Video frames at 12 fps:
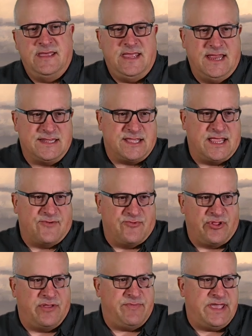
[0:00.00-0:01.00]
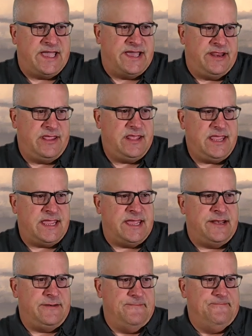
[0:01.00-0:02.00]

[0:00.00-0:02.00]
it's going to get really bad. And